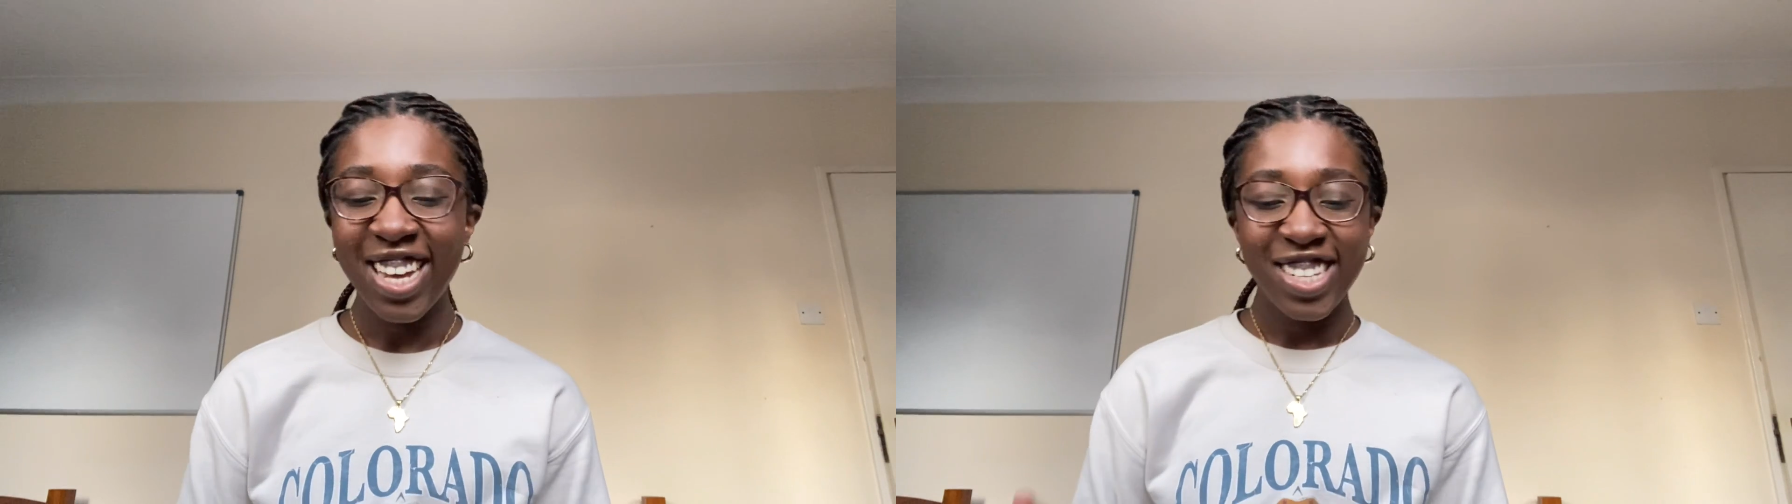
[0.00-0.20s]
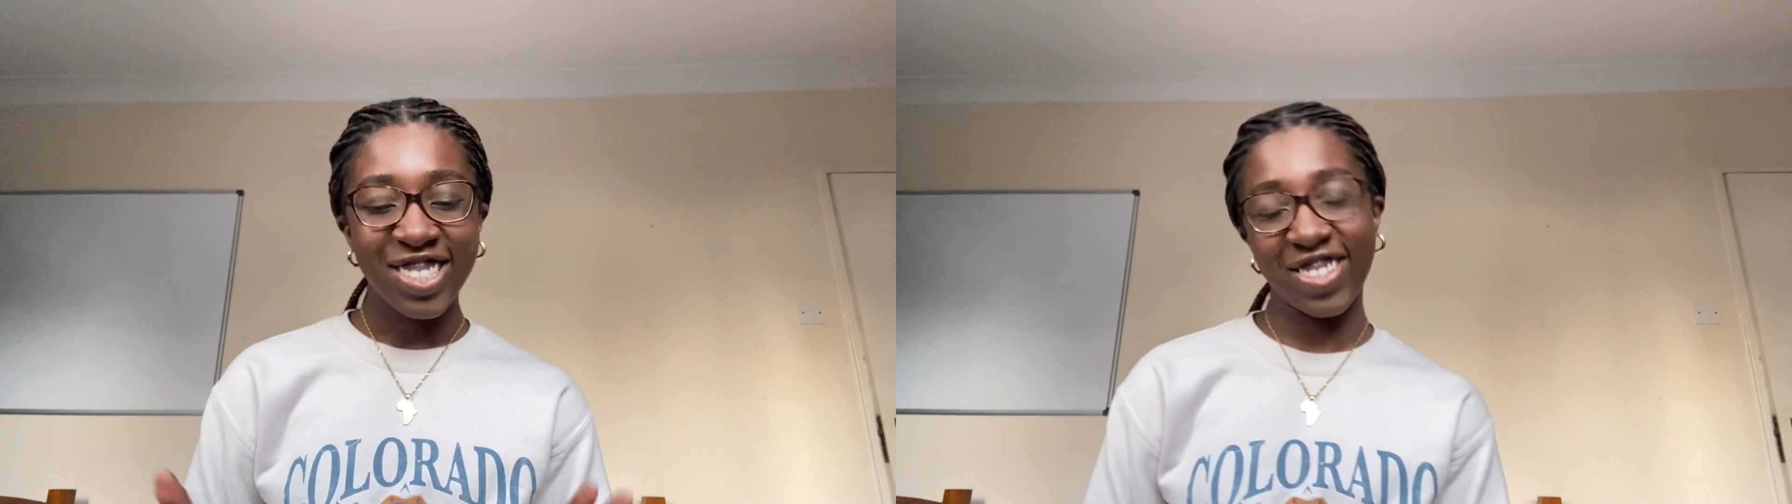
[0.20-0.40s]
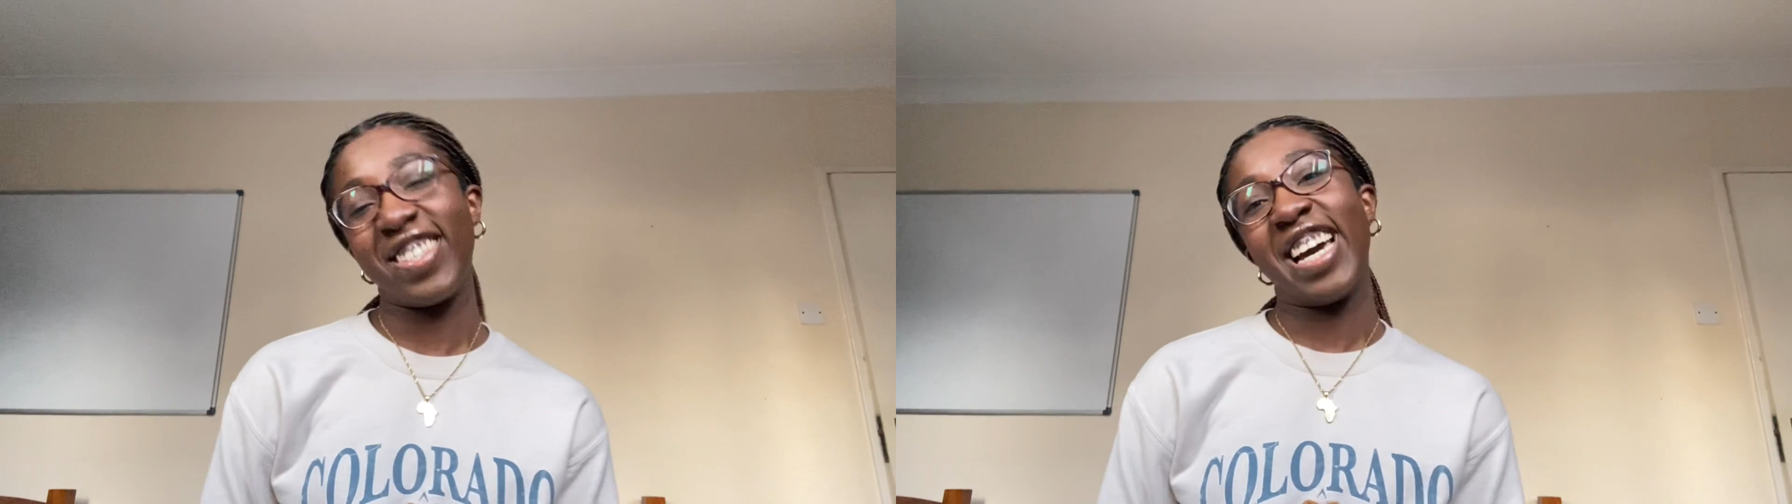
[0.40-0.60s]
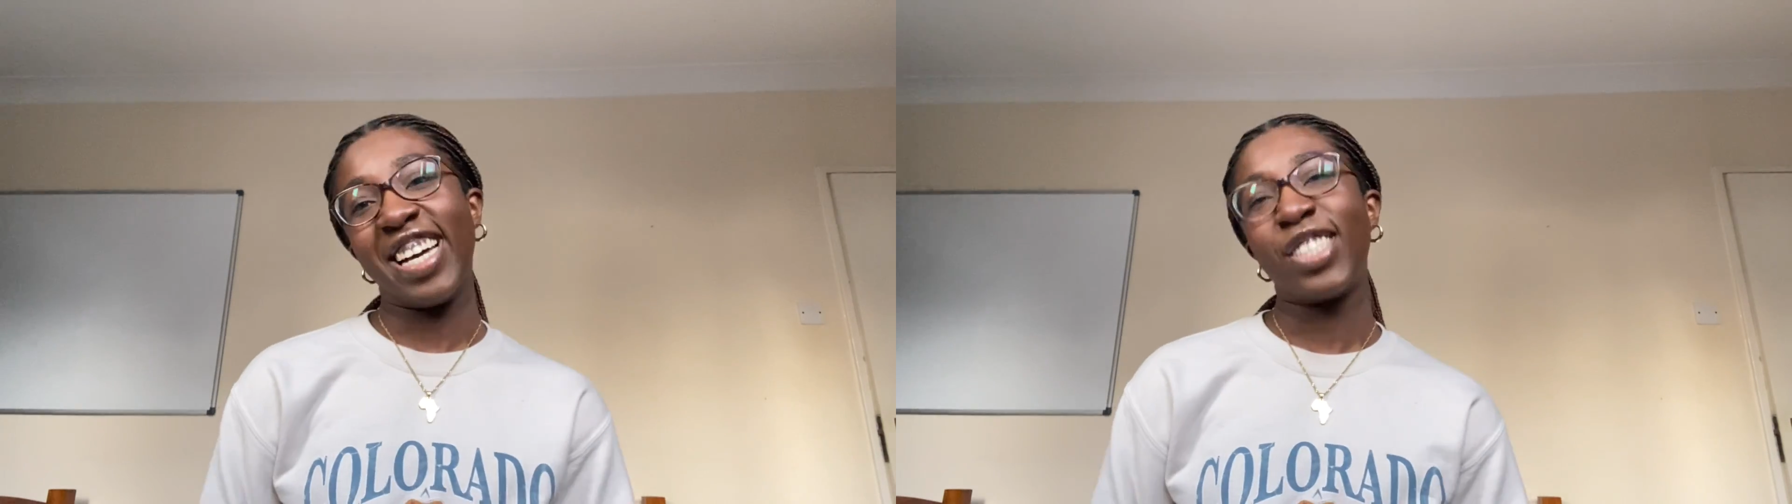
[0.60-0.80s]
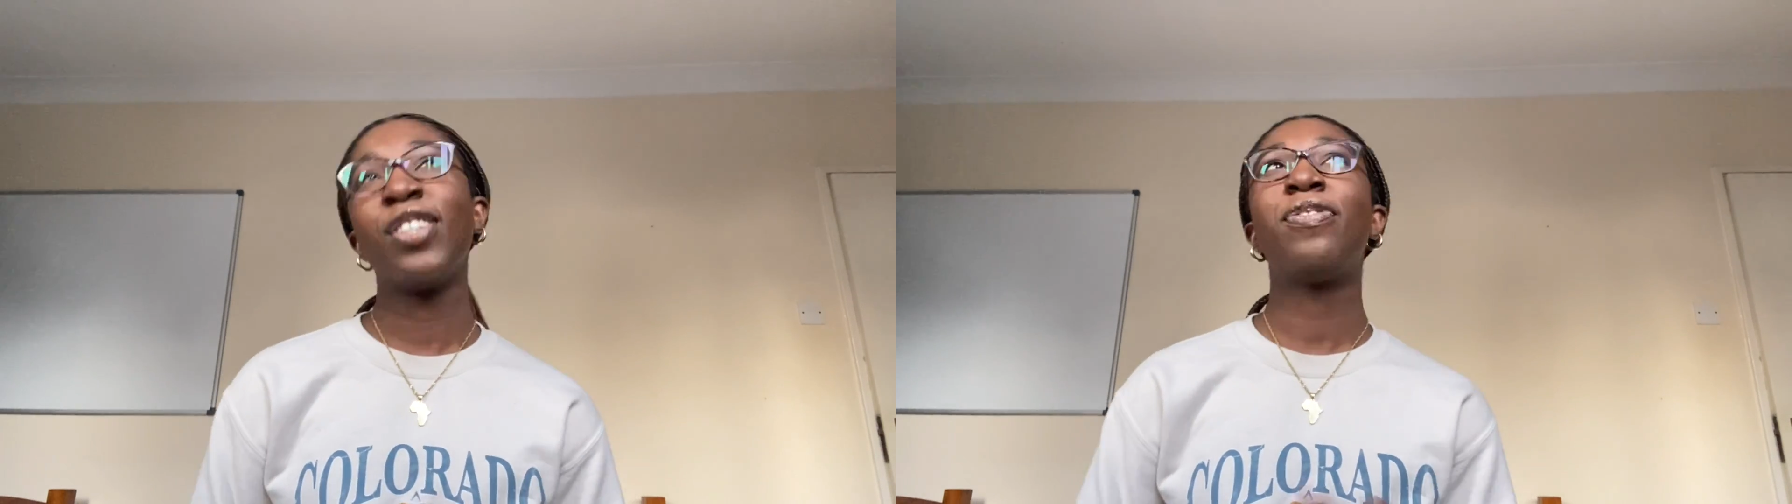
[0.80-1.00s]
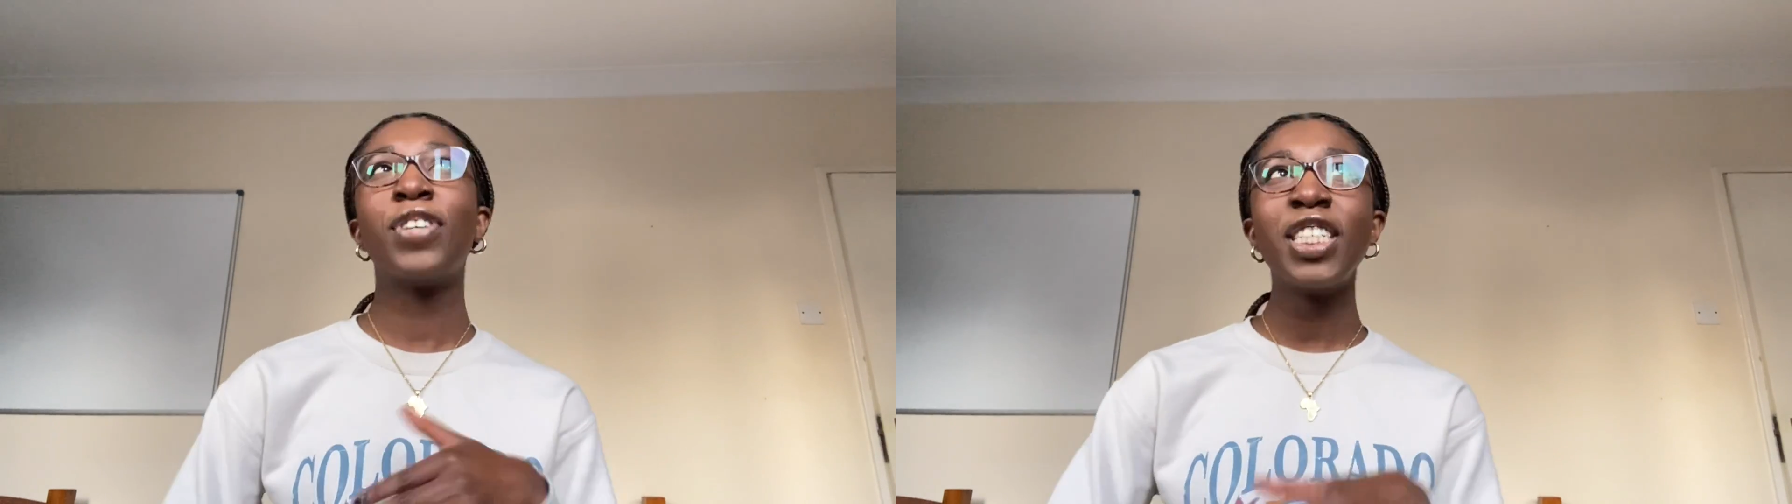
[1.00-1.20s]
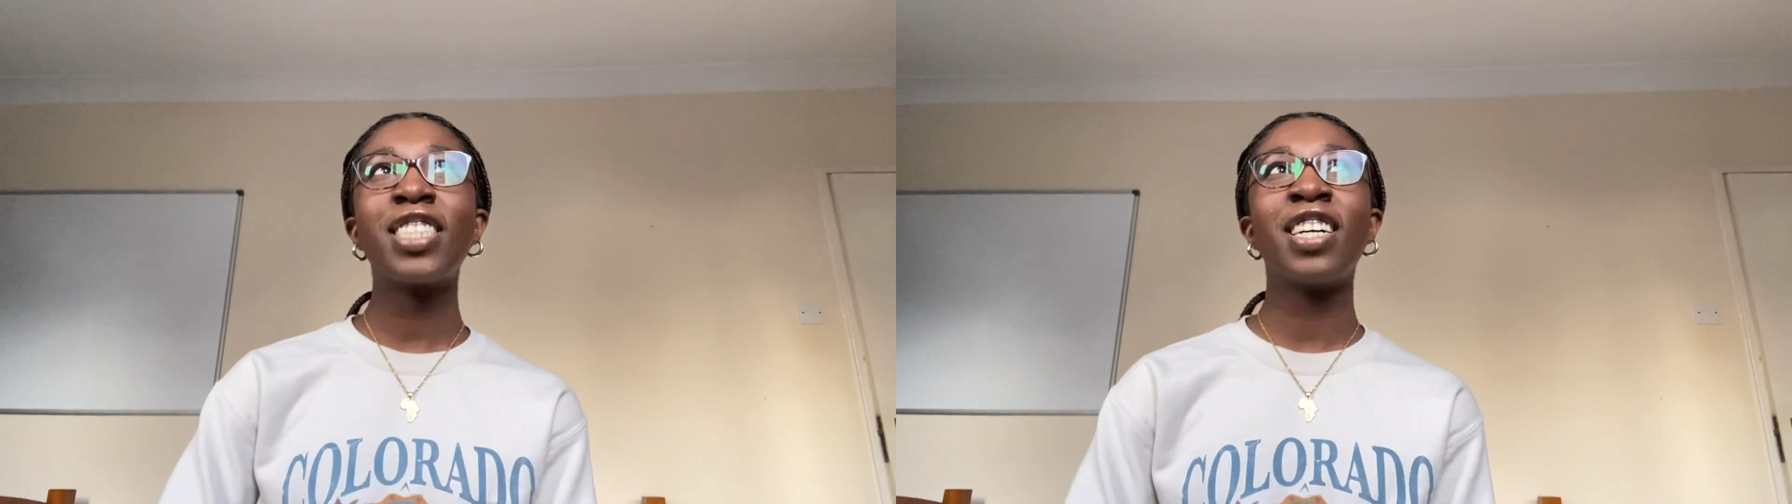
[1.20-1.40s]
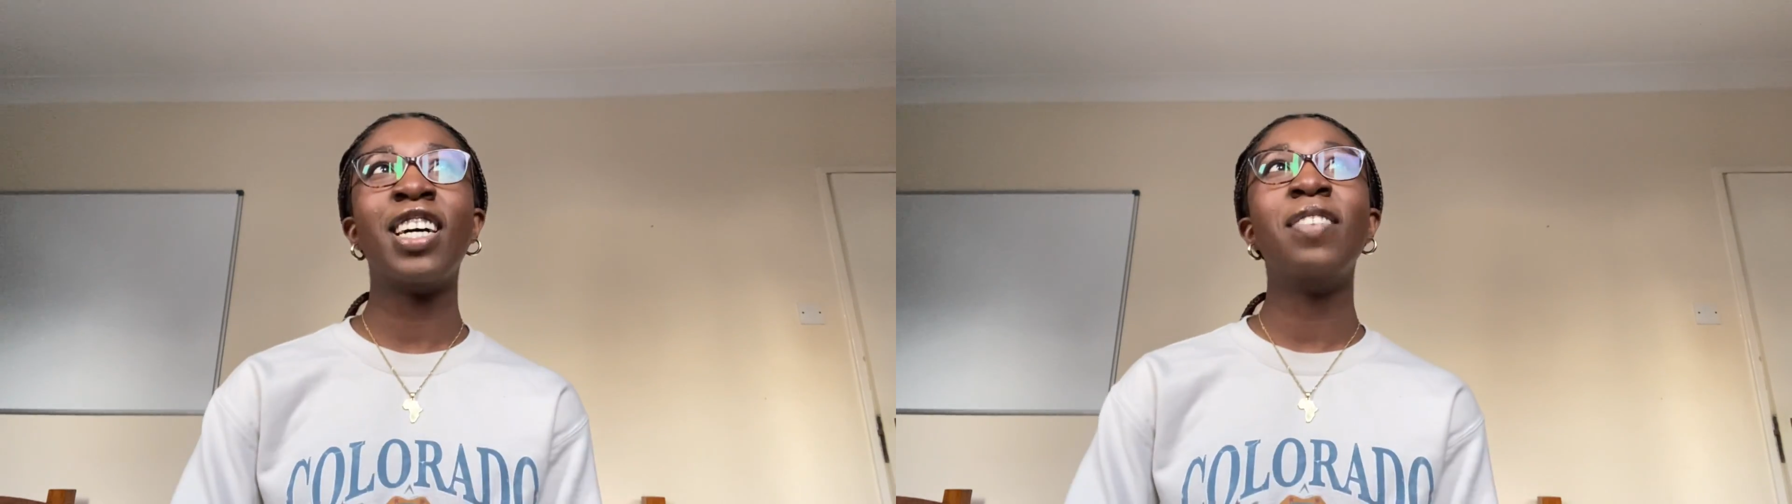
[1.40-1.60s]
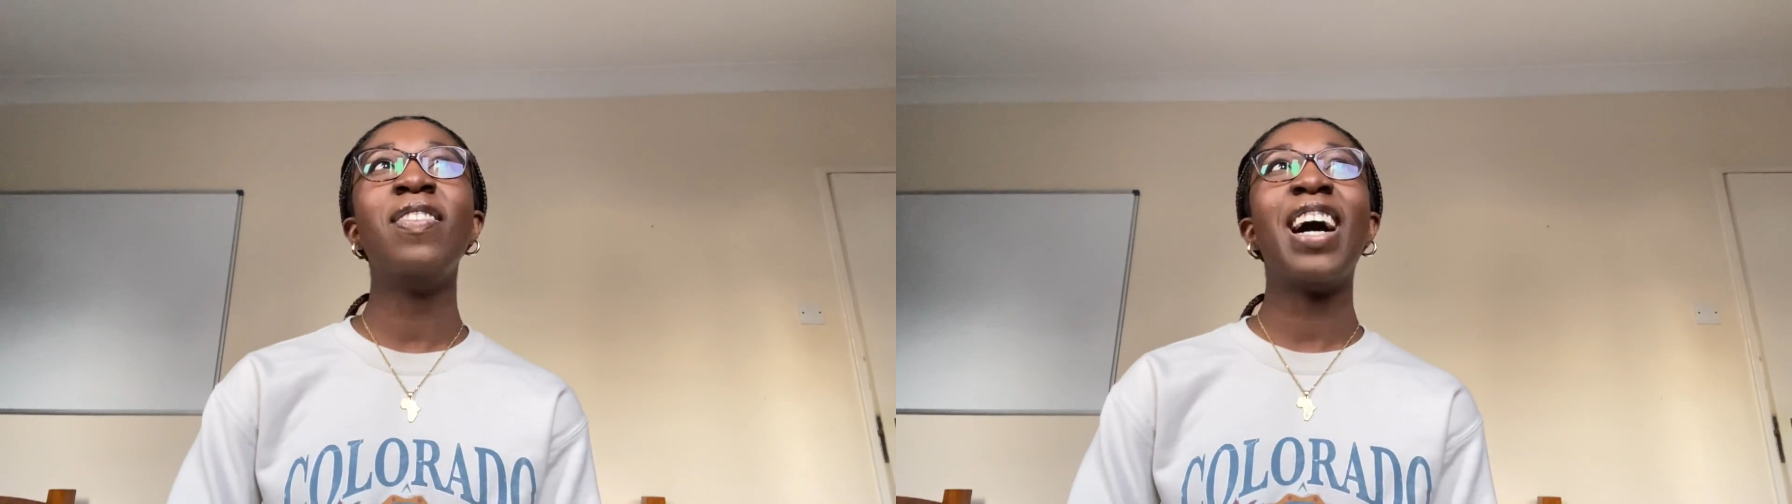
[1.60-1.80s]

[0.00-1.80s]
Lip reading: So yeah, so the first term